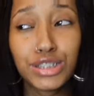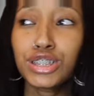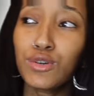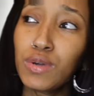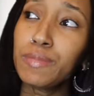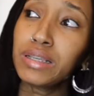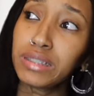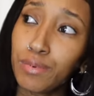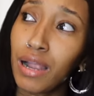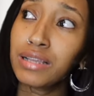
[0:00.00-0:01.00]
Should we be
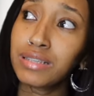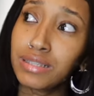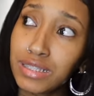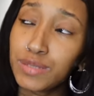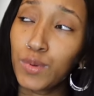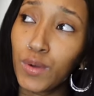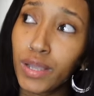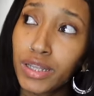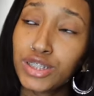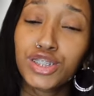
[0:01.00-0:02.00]
surprised at this point?